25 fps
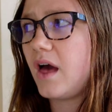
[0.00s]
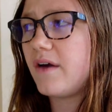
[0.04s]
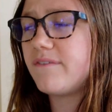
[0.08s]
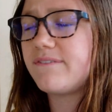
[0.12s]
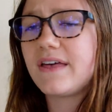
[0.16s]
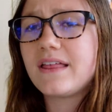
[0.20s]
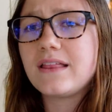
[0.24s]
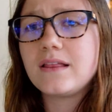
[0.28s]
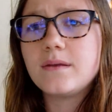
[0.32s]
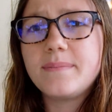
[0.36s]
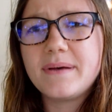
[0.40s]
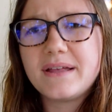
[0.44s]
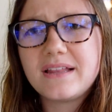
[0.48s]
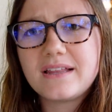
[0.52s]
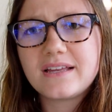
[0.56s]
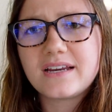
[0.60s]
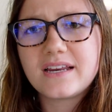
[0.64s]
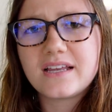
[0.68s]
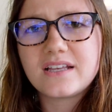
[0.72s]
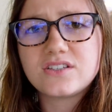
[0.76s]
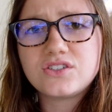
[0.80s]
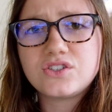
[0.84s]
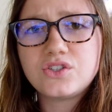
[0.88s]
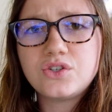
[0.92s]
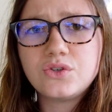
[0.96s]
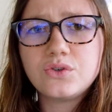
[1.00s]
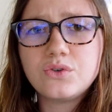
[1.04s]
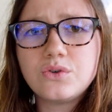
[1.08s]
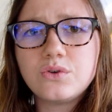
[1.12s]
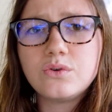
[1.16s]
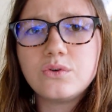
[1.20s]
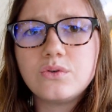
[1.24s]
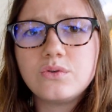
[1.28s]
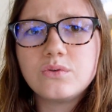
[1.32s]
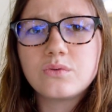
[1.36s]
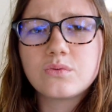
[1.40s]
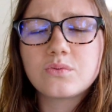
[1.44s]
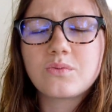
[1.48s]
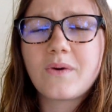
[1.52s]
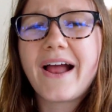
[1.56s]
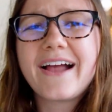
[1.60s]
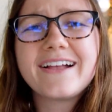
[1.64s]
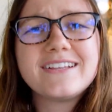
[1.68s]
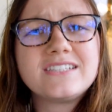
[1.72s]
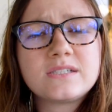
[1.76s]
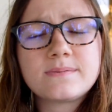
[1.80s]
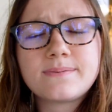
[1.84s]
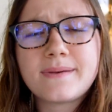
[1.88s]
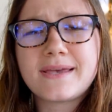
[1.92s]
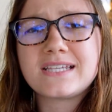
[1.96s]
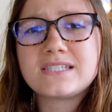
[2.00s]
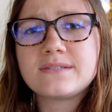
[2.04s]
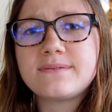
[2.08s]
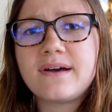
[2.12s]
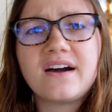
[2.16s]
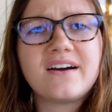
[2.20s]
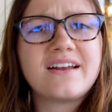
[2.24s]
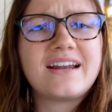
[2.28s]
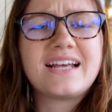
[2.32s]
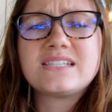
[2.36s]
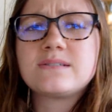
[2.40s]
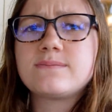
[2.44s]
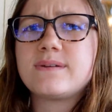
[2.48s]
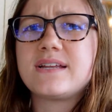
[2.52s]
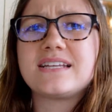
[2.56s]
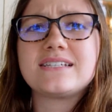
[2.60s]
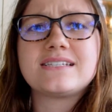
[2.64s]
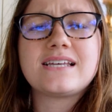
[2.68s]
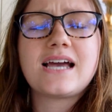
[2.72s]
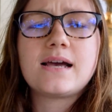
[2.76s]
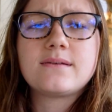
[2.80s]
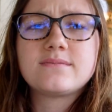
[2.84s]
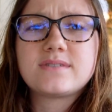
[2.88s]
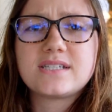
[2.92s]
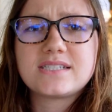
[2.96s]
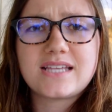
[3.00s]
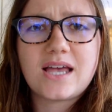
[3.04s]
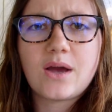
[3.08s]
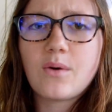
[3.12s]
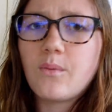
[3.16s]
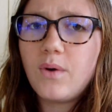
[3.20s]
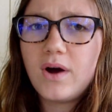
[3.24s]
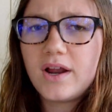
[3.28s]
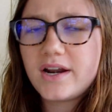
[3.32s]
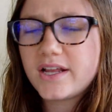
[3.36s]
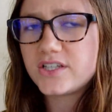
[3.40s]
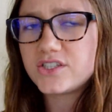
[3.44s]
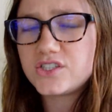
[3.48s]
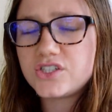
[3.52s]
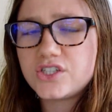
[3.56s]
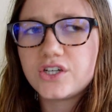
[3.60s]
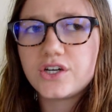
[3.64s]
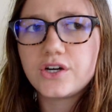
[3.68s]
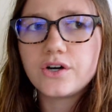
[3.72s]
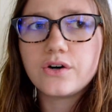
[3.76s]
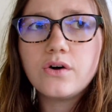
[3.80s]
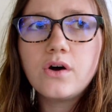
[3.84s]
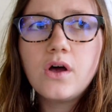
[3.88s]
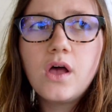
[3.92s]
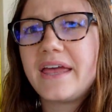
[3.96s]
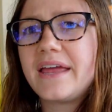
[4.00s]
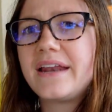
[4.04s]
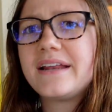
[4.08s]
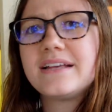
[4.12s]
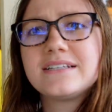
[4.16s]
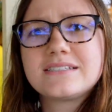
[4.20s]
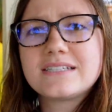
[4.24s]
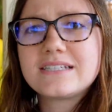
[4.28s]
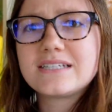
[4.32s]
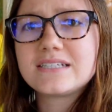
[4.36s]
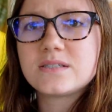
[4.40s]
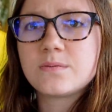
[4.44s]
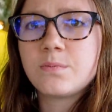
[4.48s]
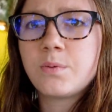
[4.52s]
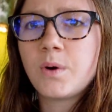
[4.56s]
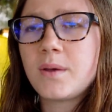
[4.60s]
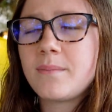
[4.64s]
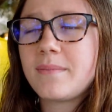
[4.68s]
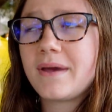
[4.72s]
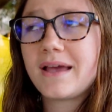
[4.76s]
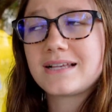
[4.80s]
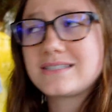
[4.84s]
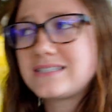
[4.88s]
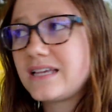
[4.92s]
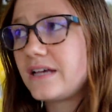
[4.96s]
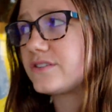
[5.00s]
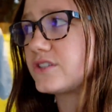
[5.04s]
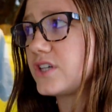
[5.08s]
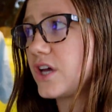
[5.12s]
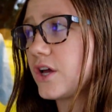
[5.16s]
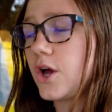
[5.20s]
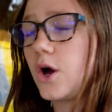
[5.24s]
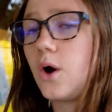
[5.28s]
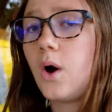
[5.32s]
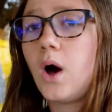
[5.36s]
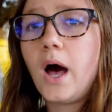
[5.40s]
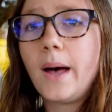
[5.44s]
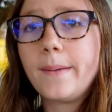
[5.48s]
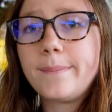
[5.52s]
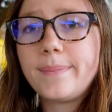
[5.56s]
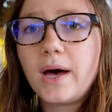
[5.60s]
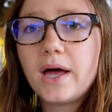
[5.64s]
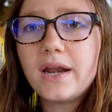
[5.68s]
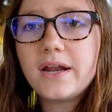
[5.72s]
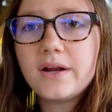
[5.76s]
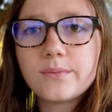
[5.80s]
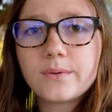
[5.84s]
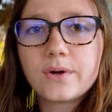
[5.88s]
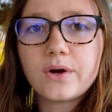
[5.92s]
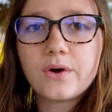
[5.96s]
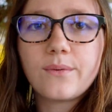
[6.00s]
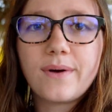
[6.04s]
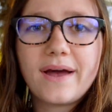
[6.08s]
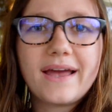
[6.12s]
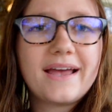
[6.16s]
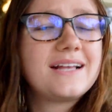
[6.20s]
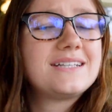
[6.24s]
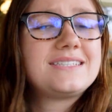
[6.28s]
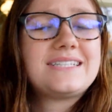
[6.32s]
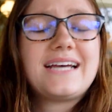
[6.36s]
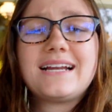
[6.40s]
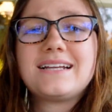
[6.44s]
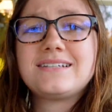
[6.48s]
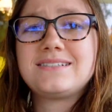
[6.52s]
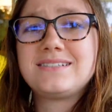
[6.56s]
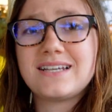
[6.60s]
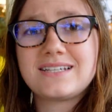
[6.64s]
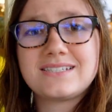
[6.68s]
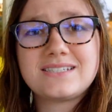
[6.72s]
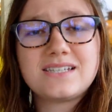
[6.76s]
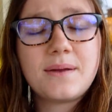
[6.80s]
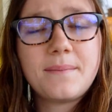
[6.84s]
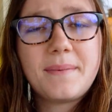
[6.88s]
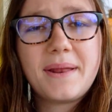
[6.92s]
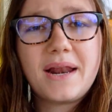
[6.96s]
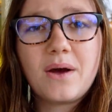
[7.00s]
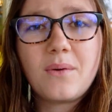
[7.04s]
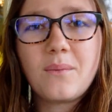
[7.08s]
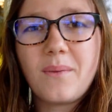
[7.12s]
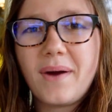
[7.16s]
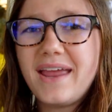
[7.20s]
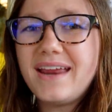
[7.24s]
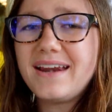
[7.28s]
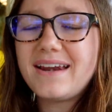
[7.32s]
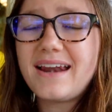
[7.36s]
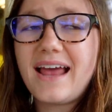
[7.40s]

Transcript: availability to ride Space Mountain as many times as I wanted to. It is a disappointment because I was gonna go hop on it real quick. It's at a 60-minute wait